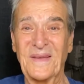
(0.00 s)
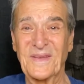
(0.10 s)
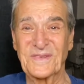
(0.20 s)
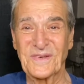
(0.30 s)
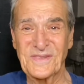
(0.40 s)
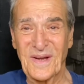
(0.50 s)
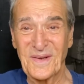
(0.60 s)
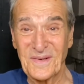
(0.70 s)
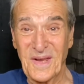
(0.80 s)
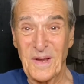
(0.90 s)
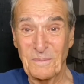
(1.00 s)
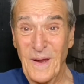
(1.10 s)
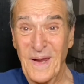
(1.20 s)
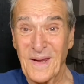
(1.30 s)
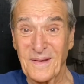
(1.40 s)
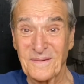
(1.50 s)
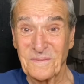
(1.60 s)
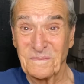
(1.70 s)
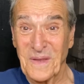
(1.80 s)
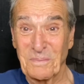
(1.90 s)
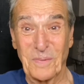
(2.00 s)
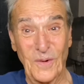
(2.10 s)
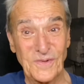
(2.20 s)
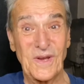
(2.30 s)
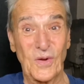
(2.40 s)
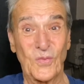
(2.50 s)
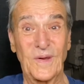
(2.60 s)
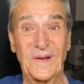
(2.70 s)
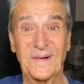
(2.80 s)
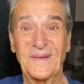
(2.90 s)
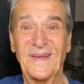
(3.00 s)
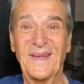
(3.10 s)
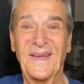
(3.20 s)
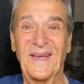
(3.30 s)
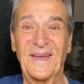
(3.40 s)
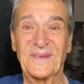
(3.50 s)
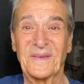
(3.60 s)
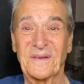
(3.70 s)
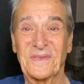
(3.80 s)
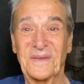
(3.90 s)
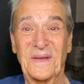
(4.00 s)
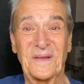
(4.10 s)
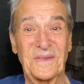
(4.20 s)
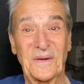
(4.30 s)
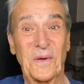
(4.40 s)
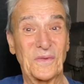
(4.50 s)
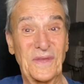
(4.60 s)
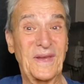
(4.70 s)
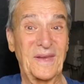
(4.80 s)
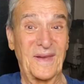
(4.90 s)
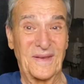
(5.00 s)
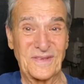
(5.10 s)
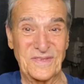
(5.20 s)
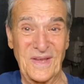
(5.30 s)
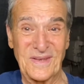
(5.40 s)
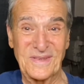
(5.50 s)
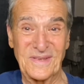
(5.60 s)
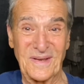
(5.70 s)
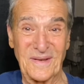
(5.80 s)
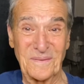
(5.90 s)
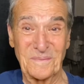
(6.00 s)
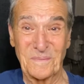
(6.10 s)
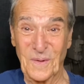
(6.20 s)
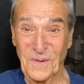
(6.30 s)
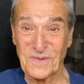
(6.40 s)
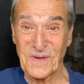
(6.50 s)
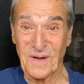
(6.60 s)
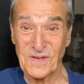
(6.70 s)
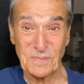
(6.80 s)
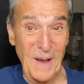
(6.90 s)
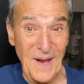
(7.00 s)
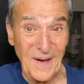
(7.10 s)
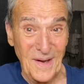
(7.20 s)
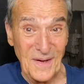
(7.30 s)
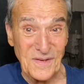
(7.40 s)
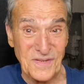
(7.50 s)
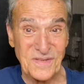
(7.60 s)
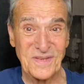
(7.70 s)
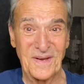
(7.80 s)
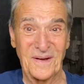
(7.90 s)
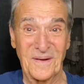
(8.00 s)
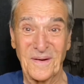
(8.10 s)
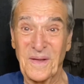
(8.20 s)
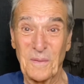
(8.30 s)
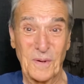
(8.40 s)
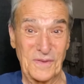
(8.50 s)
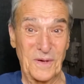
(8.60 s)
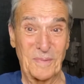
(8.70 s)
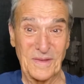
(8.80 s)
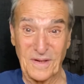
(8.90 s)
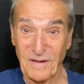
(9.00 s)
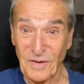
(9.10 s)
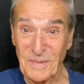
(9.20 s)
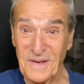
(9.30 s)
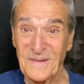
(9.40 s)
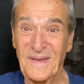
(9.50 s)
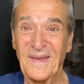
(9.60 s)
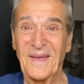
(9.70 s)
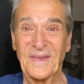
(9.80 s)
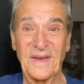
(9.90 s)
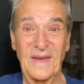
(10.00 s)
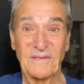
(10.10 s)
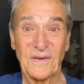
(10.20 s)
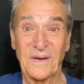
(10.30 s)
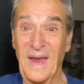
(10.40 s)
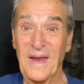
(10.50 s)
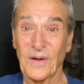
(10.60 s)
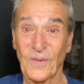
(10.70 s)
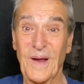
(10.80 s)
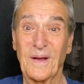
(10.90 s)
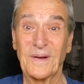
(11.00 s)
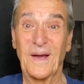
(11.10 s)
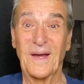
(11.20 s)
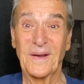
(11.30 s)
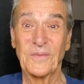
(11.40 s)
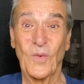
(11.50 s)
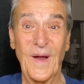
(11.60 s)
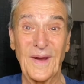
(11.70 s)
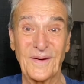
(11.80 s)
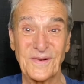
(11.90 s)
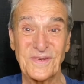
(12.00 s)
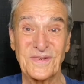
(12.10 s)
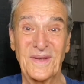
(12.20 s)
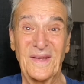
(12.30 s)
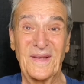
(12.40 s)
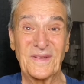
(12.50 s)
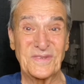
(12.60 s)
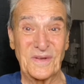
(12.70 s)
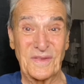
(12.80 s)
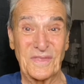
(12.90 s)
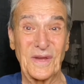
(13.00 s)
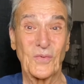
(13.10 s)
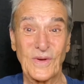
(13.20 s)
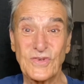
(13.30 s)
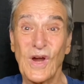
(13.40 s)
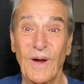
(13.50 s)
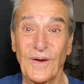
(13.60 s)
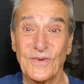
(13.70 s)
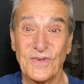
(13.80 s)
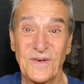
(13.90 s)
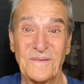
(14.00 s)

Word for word: So he started a campaign that birds aren't real. And the, the whole thinking is that uh, birds are spying on us, they are put there by the government, and they even hang around on wires so that they recharge